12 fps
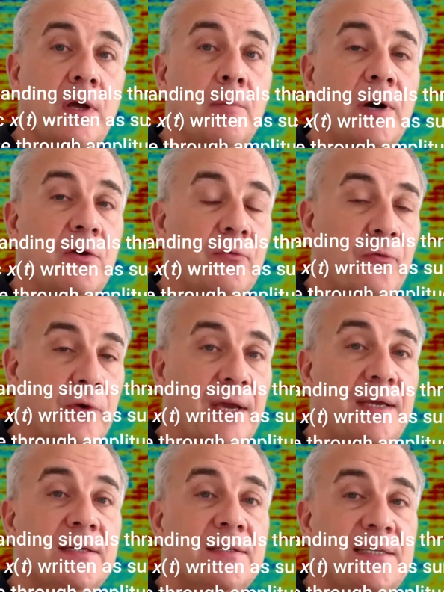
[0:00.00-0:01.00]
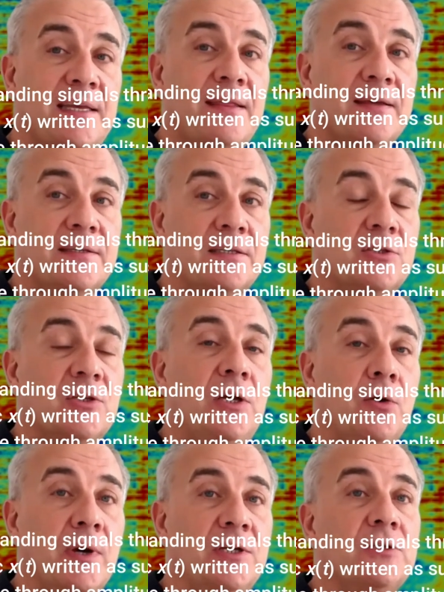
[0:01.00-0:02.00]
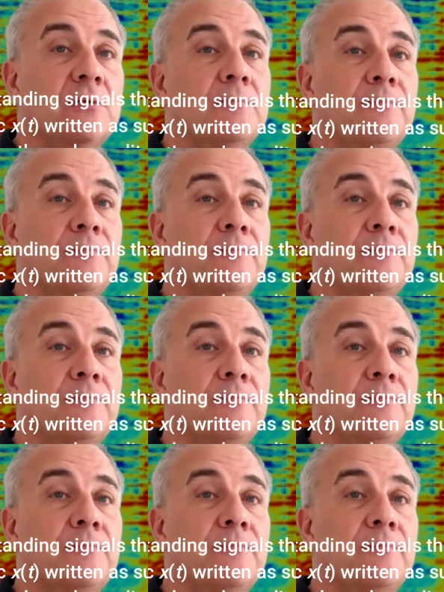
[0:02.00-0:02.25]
by the Fourier synthesis equation.